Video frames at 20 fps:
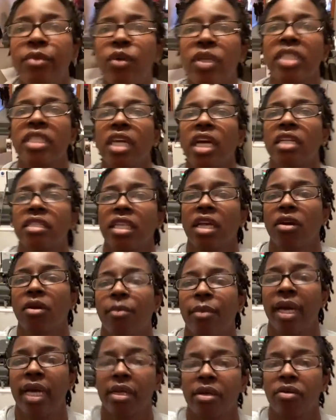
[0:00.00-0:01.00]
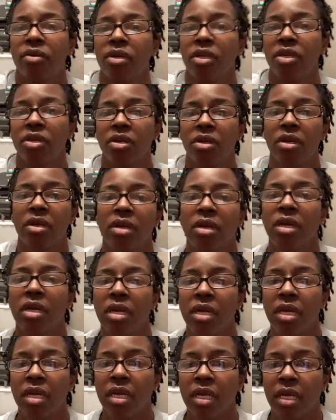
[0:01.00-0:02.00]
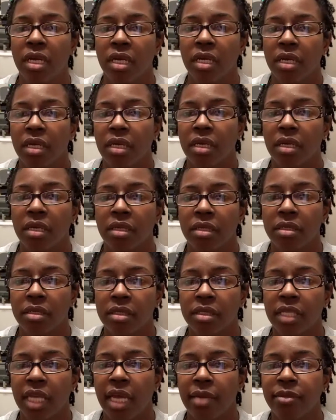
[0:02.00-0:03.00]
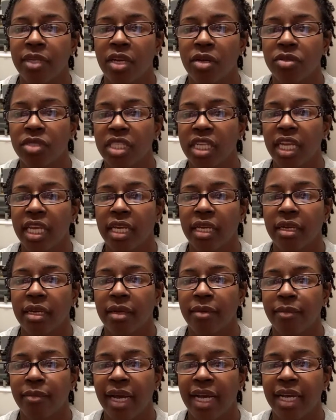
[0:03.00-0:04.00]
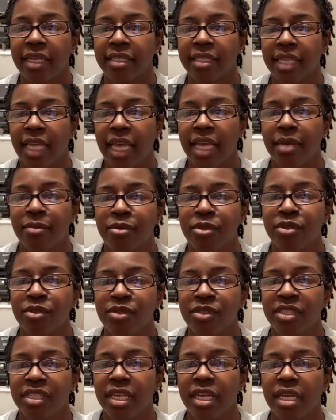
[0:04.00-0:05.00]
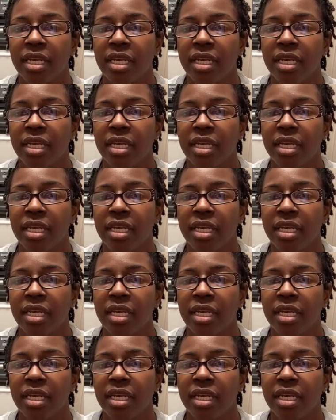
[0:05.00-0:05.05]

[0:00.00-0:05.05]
what y'all talking about on here. Time to go check my tables.